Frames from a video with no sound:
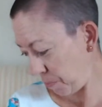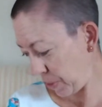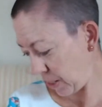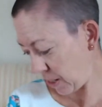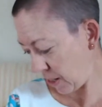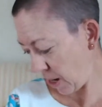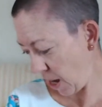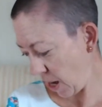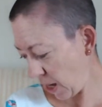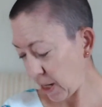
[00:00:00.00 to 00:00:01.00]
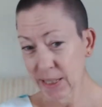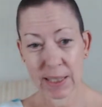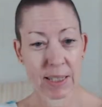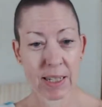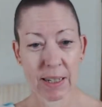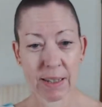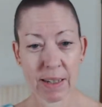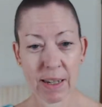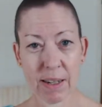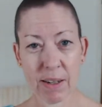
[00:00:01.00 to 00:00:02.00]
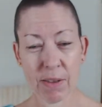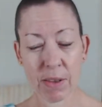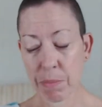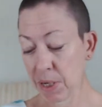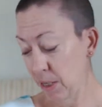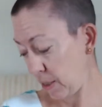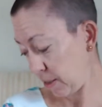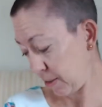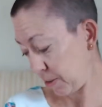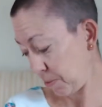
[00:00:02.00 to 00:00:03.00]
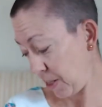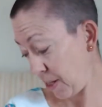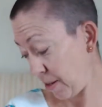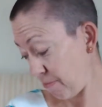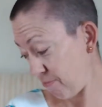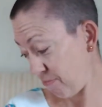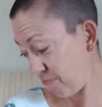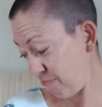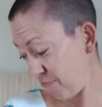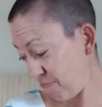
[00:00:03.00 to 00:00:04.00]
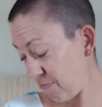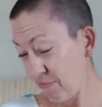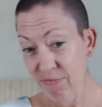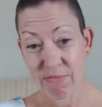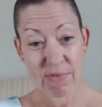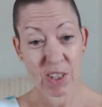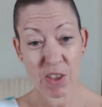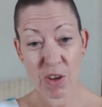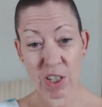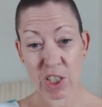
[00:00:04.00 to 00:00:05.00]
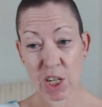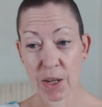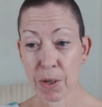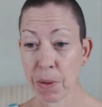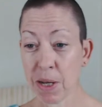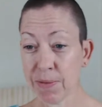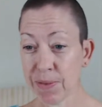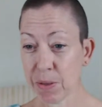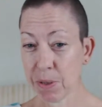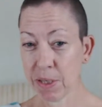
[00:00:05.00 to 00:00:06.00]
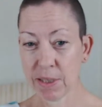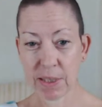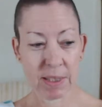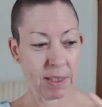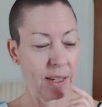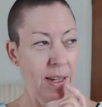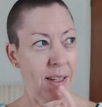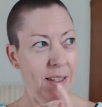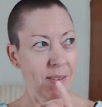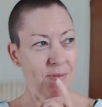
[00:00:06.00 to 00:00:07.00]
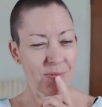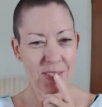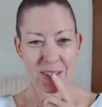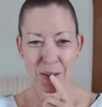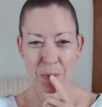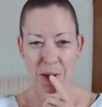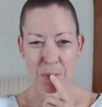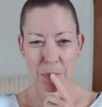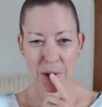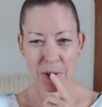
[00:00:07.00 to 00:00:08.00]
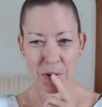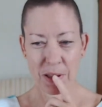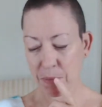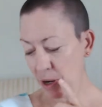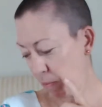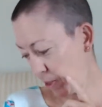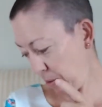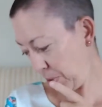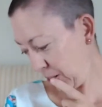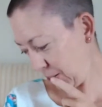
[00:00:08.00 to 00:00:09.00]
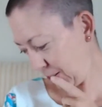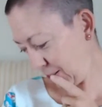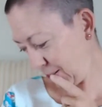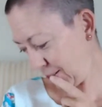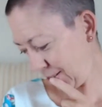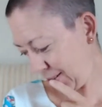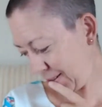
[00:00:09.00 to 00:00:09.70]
been listing on the bay this week, which I thought I'd show you afterwards, show you what I'm putting on at the moment. I mean, it's